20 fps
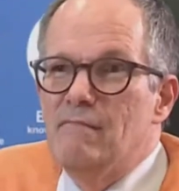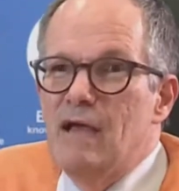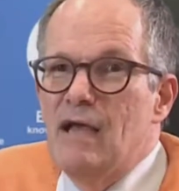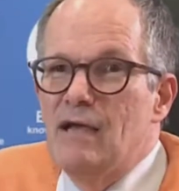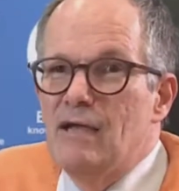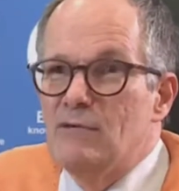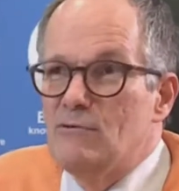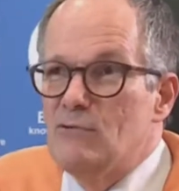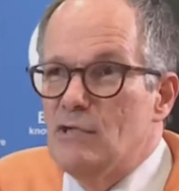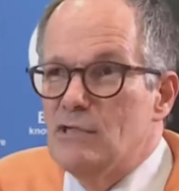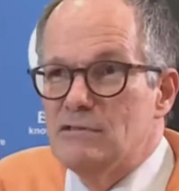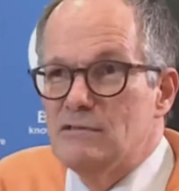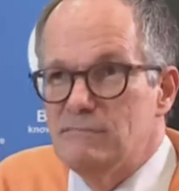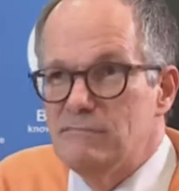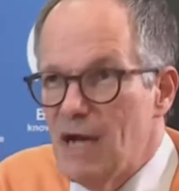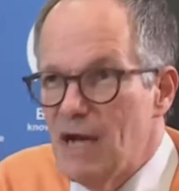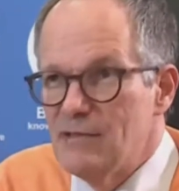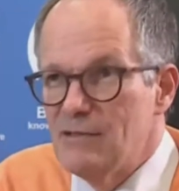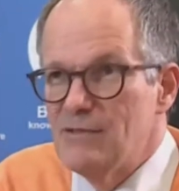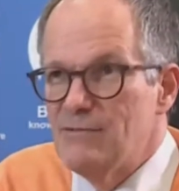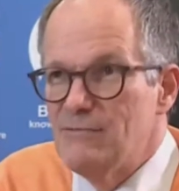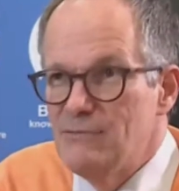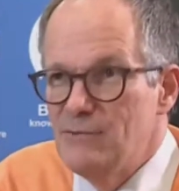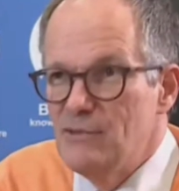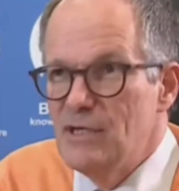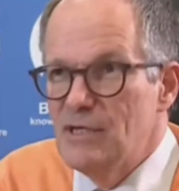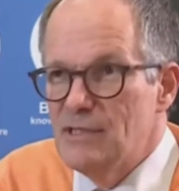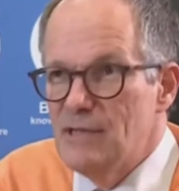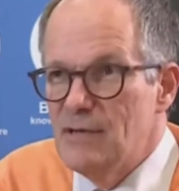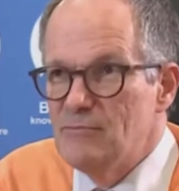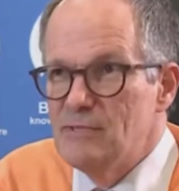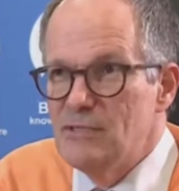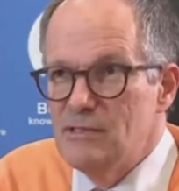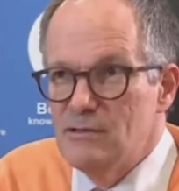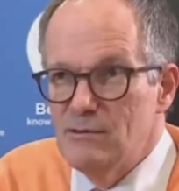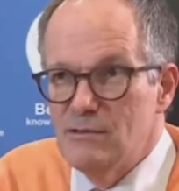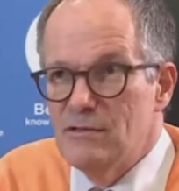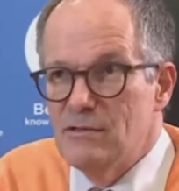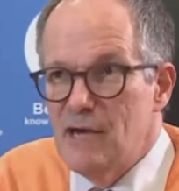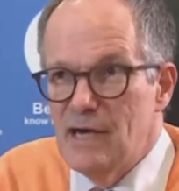and was either fully
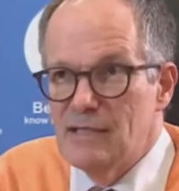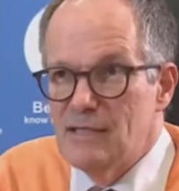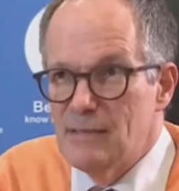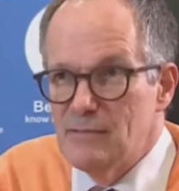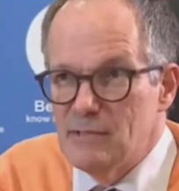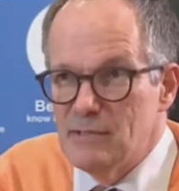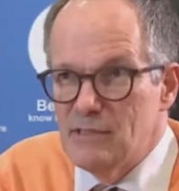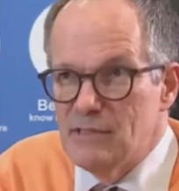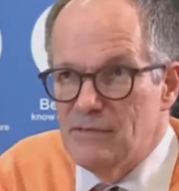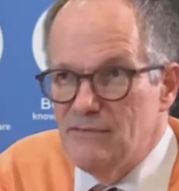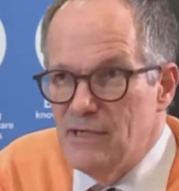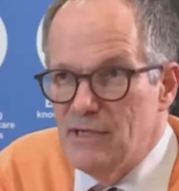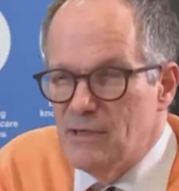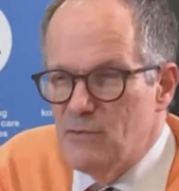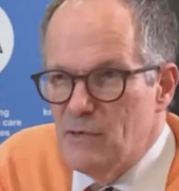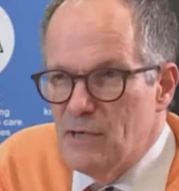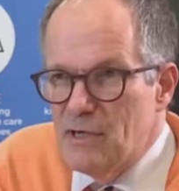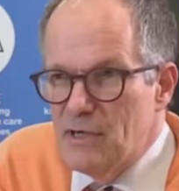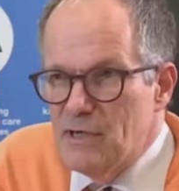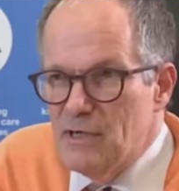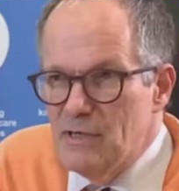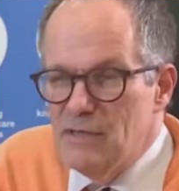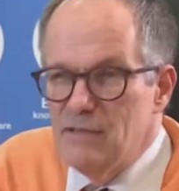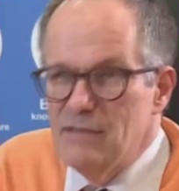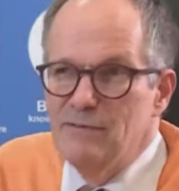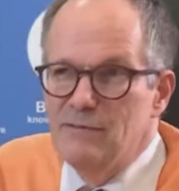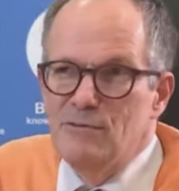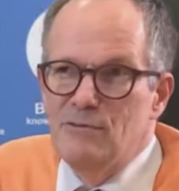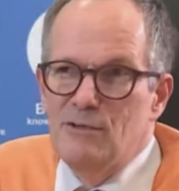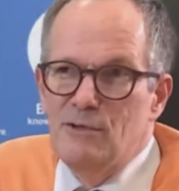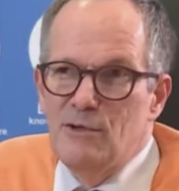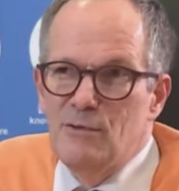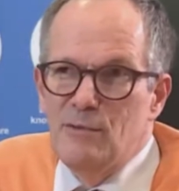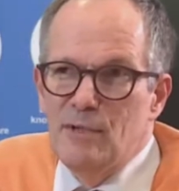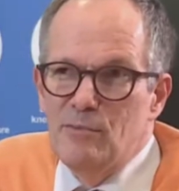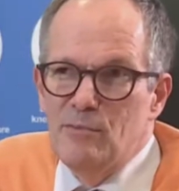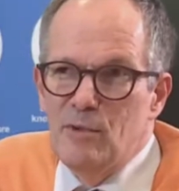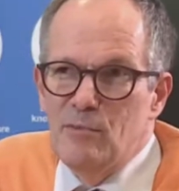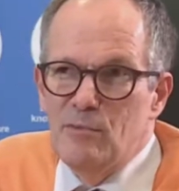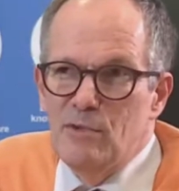adapted or adapted very quickly to the
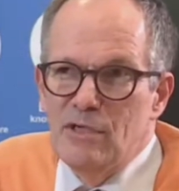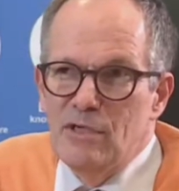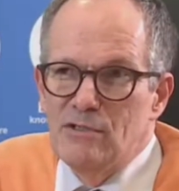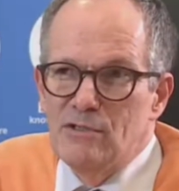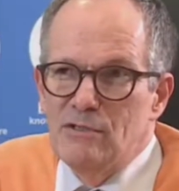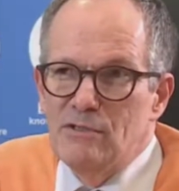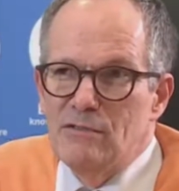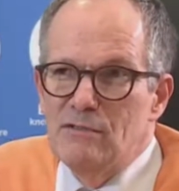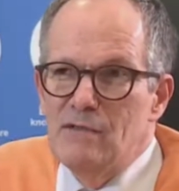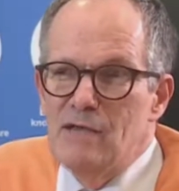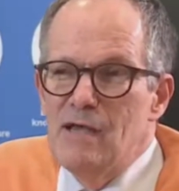human population.